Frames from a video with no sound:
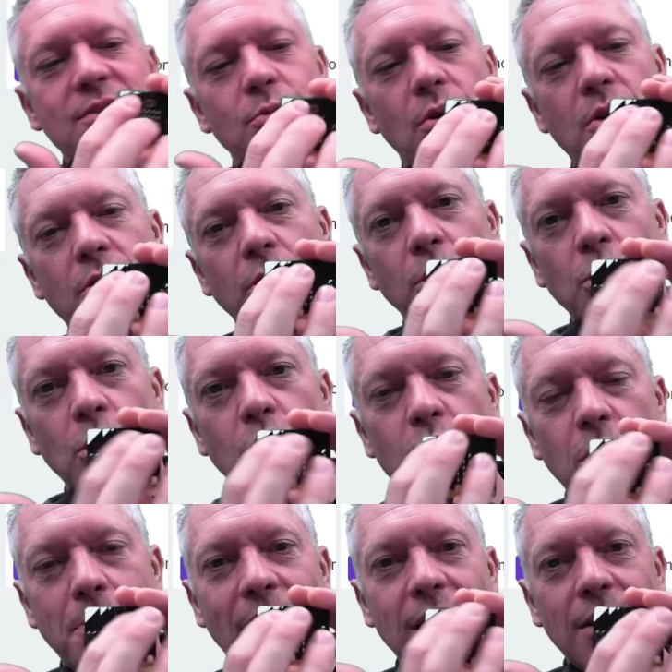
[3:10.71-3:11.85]
where the logo, you
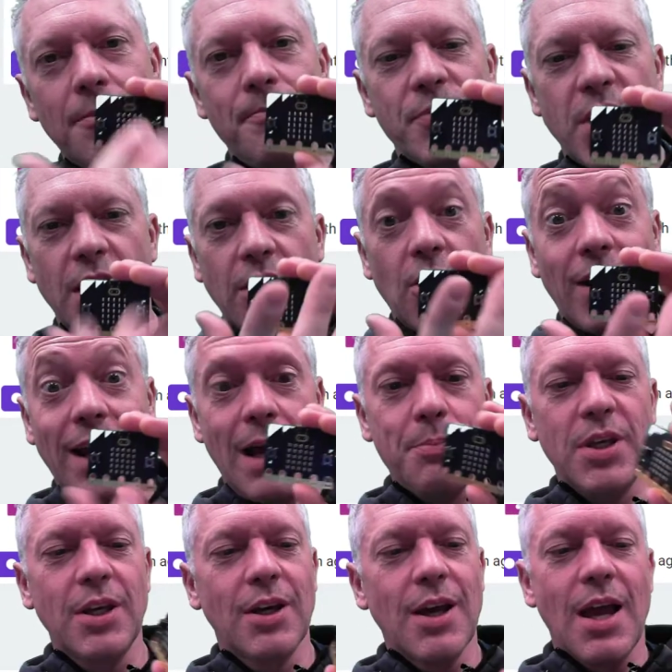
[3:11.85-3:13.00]
pet it, and it got happy,